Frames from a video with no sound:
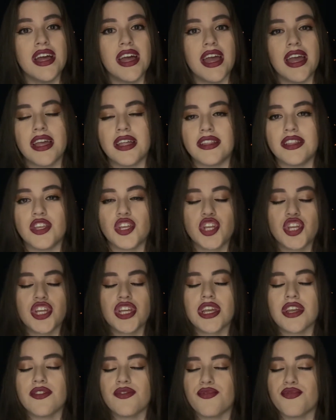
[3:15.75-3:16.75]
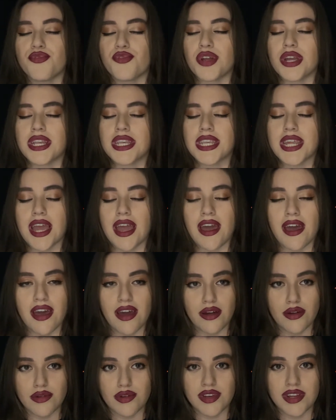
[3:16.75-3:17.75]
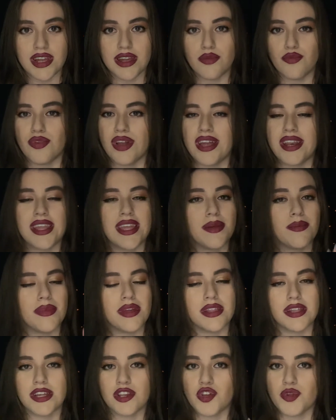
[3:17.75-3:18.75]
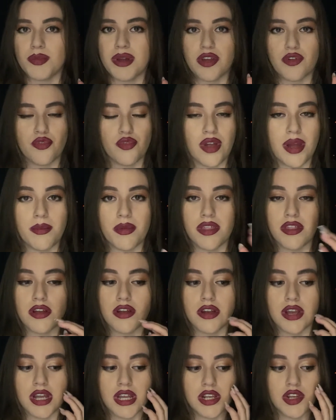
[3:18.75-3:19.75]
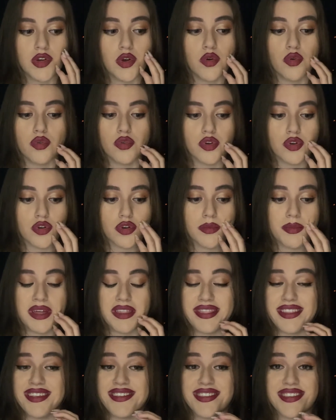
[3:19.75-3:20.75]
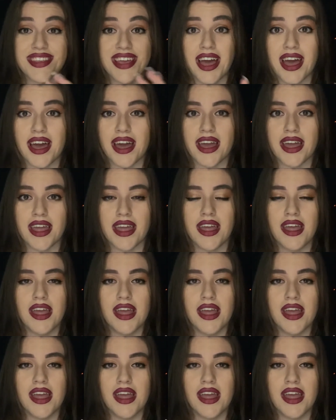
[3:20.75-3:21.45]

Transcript: And she freaked out and ran immediately to my grandmother and told her about this guy.